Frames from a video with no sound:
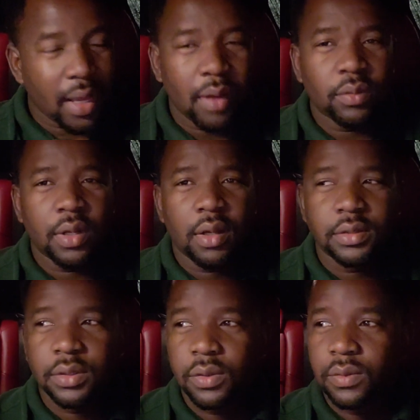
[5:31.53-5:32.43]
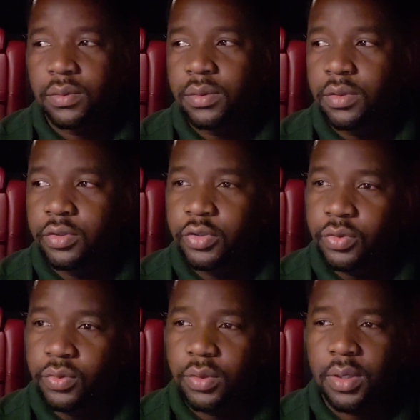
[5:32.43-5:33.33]
I would also
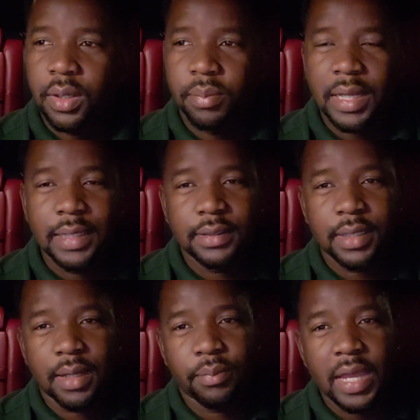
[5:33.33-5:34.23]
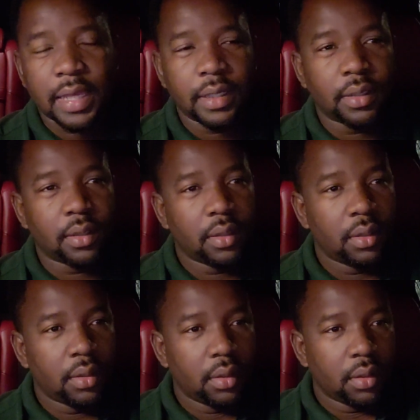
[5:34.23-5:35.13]
do a blindside backing,
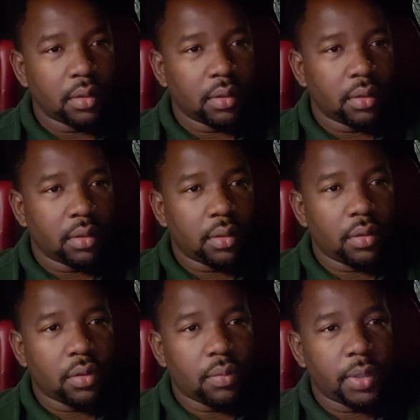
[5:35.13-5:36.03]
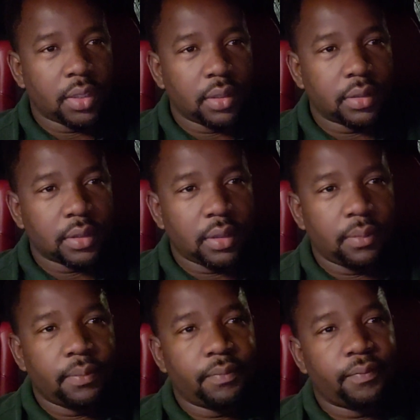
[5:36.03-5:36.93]
you know, because
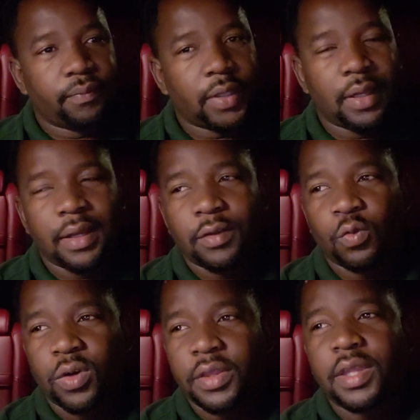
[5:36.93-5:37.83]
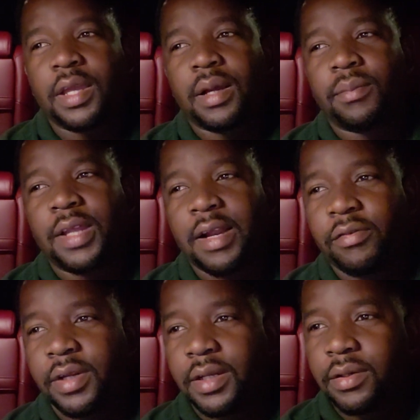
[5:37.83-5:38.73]
um, and that's one thing I'm not
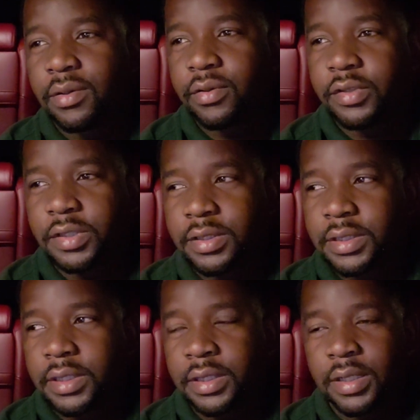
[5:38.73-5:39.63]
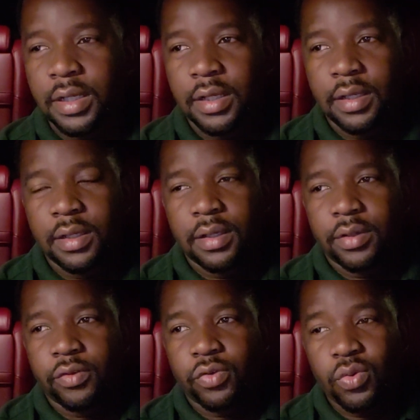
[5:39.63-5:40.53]
really gonna judge
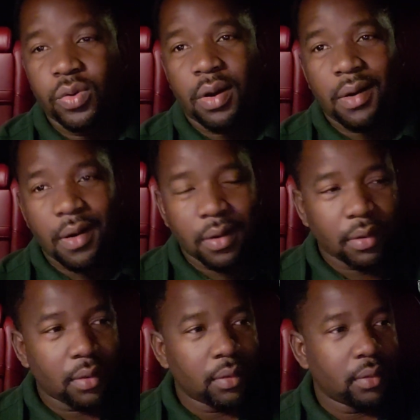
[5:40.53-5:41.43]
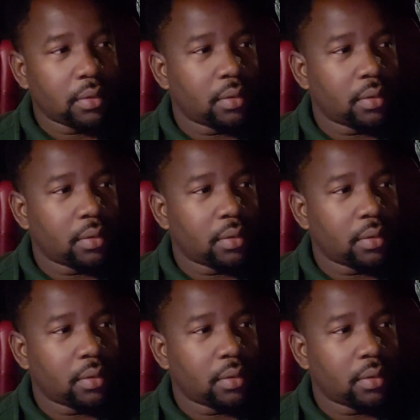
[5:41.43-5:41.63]
too hard on,